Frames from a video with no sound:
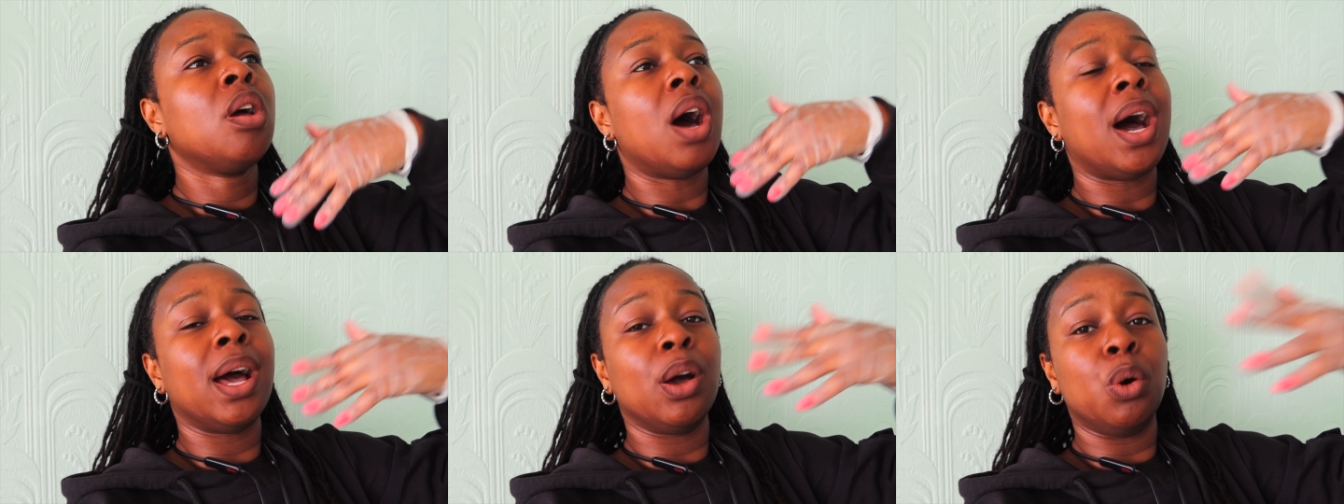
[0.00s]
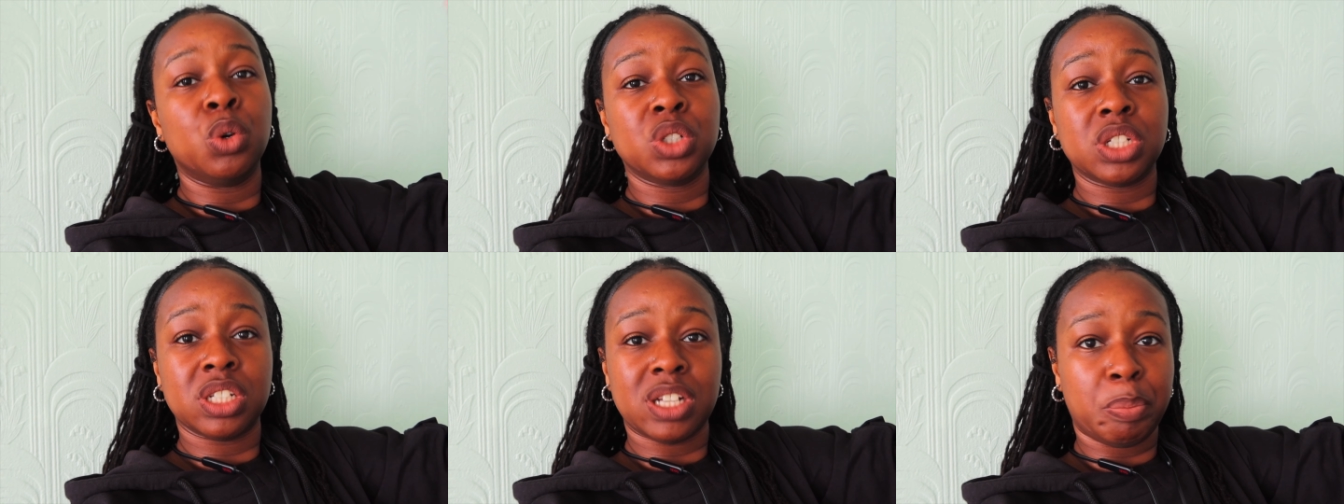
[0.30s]
I
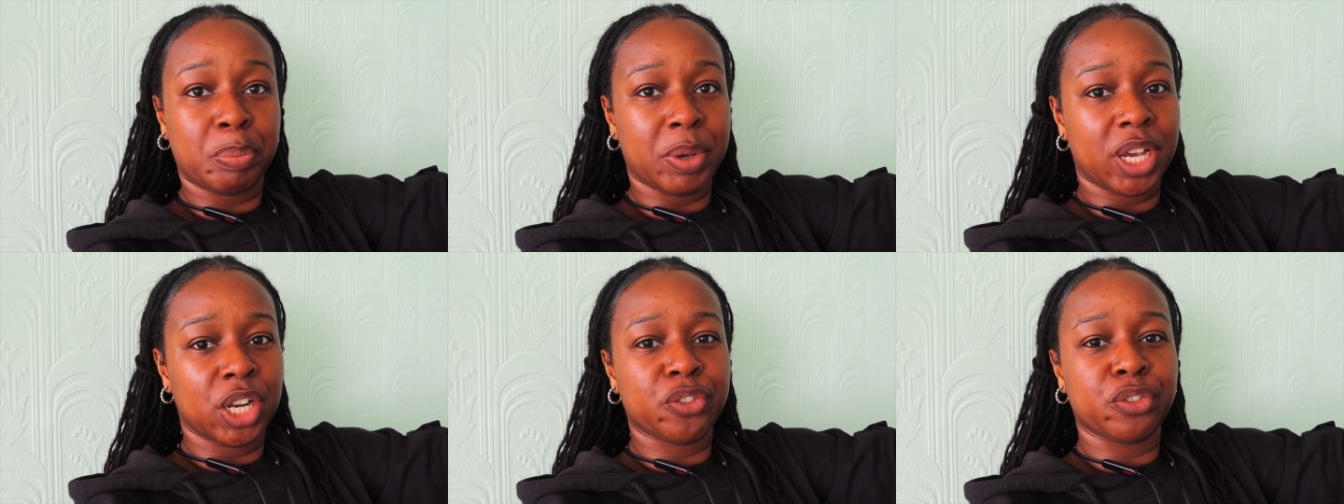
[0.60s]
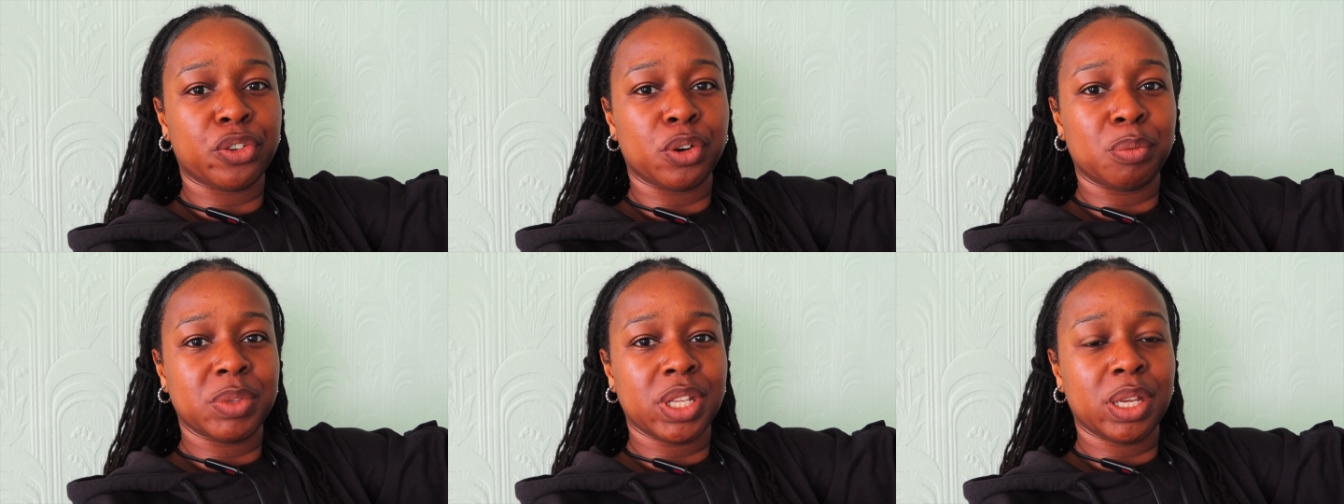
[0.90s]
ordered a bed
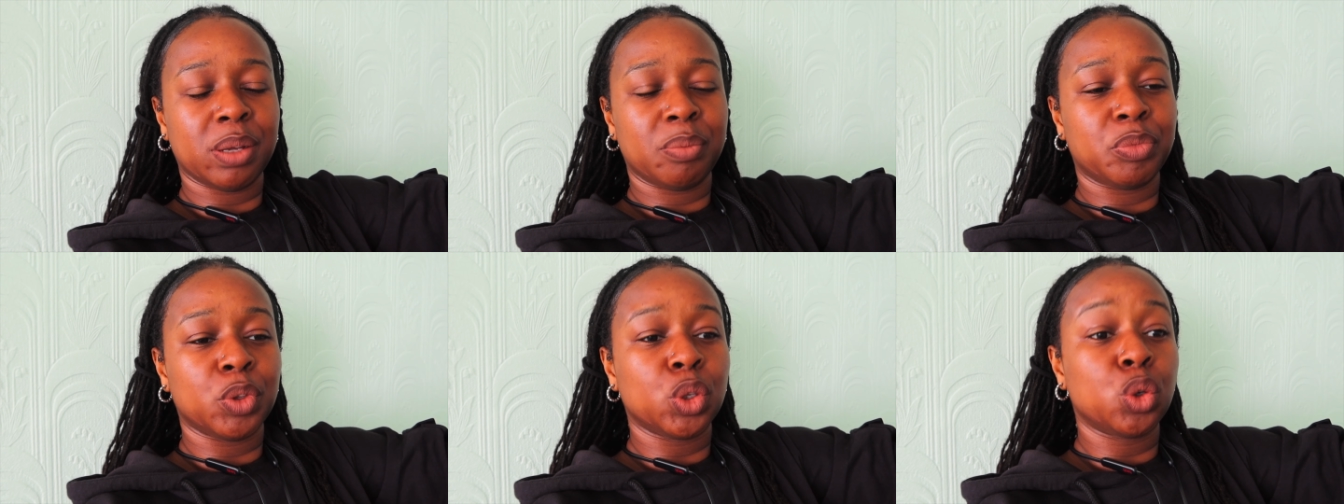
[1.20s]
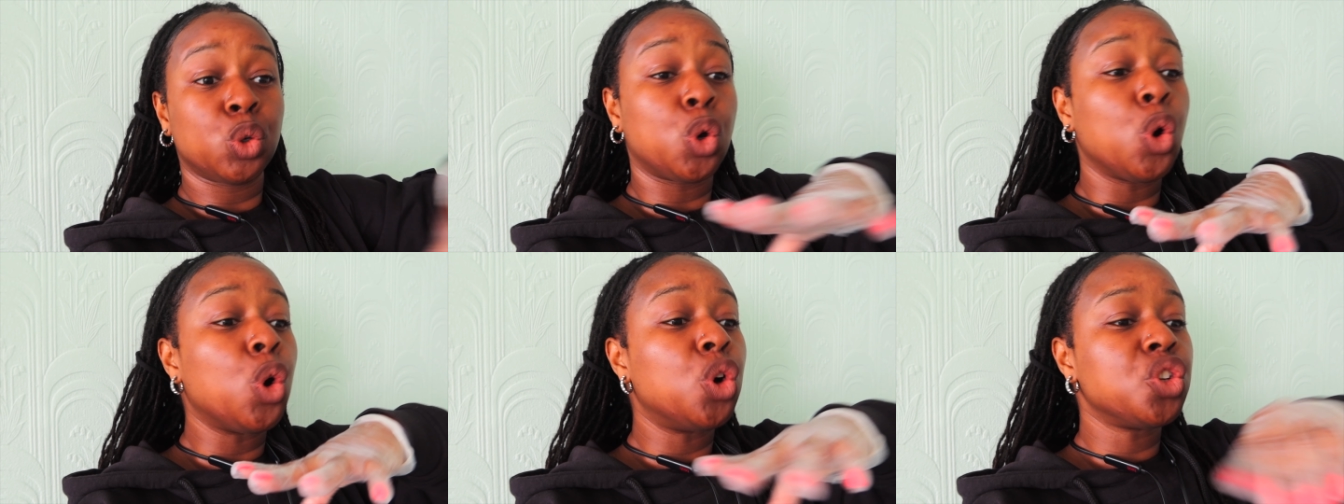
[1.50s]
from them,
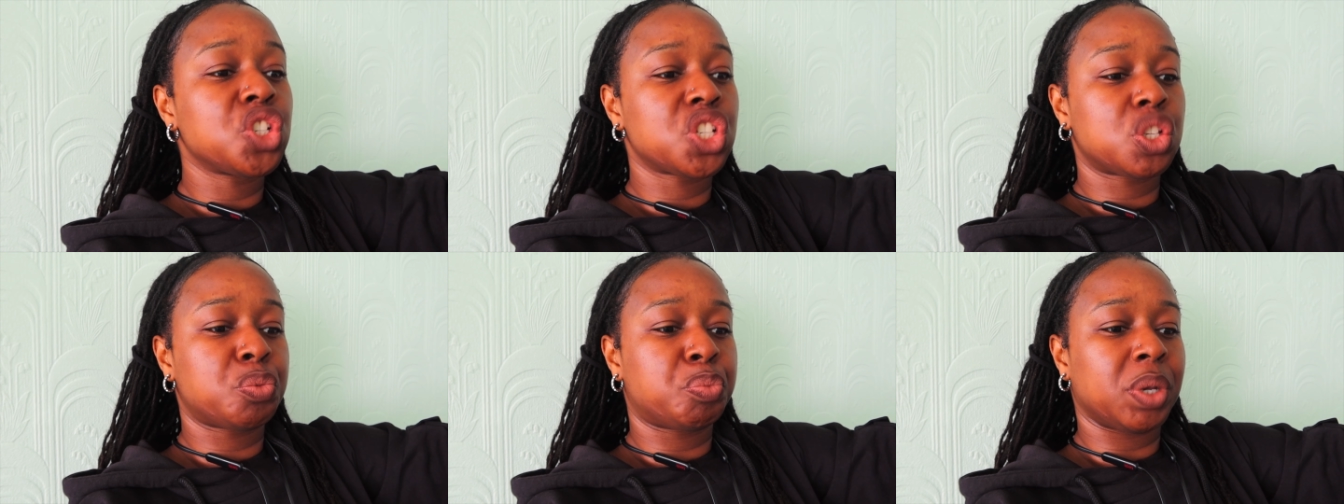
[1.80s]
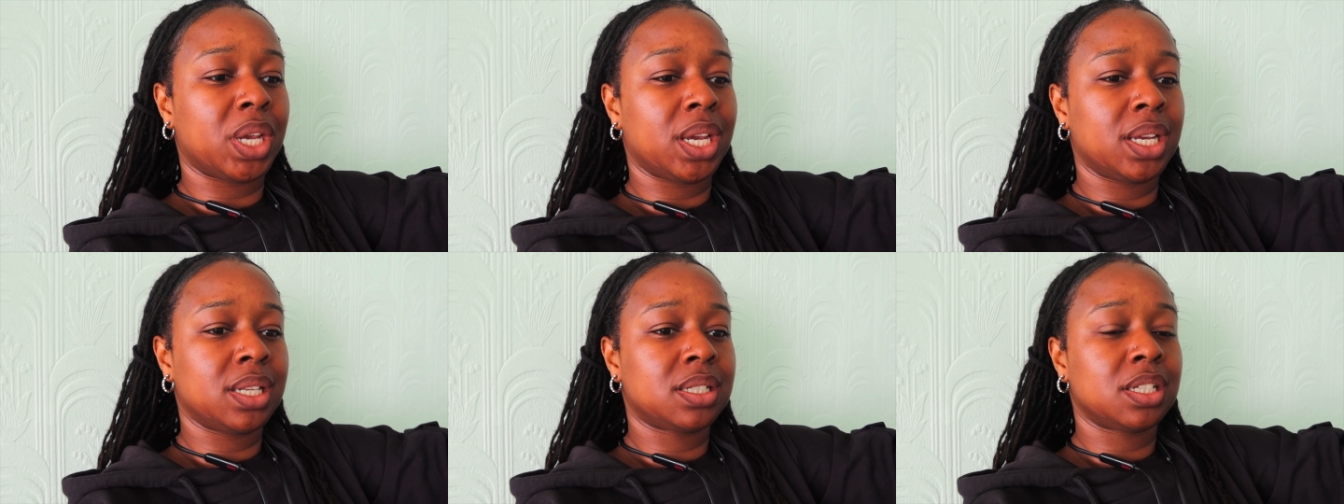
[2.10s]
gorgeous
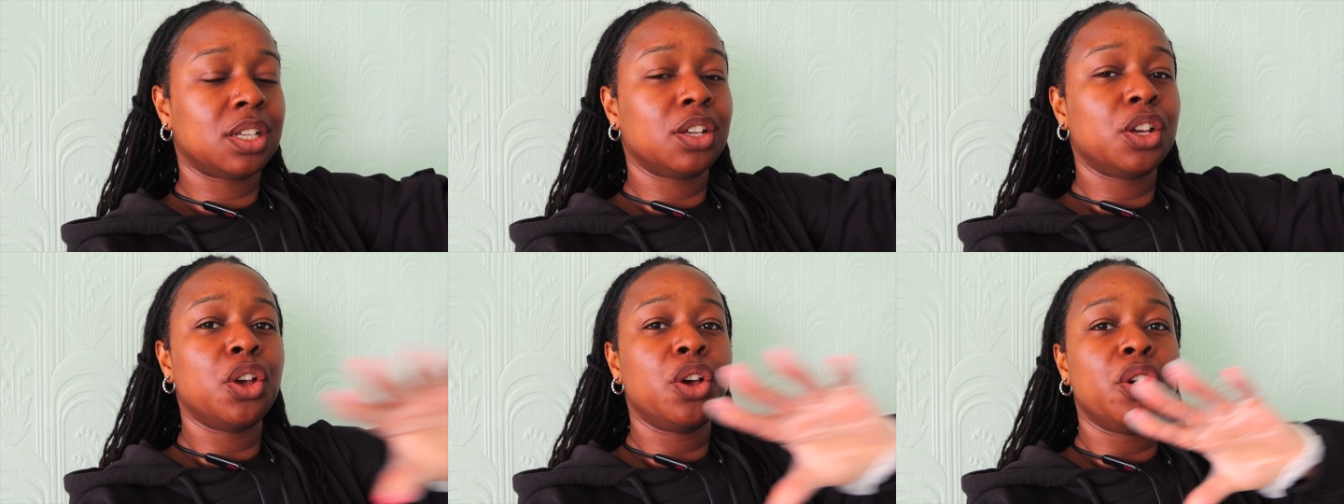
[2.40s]
bed,